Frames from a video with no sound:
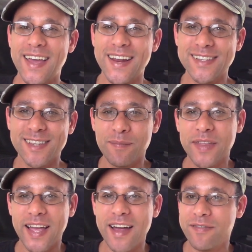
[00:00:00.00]
It is
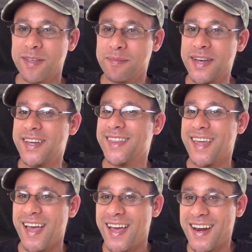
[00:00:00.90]
something I have to admit
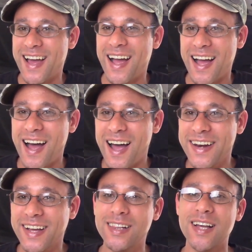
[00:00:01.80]
that
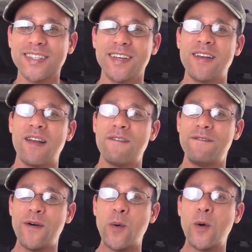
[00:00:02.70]
I neglected
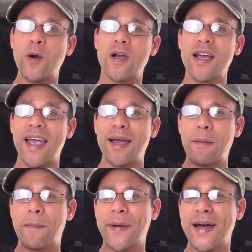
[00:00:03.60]
for
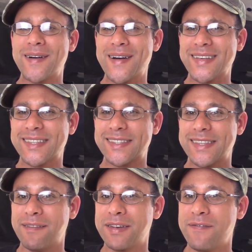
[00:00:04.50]
about
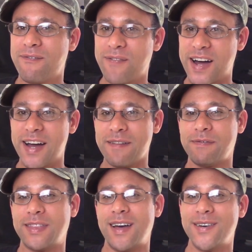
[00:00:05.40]

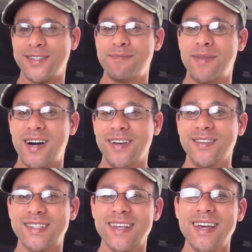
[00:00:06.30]
75,000
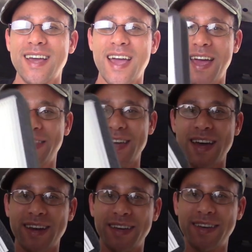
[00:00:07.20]
miles. And
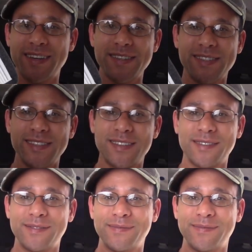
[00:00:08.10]
that is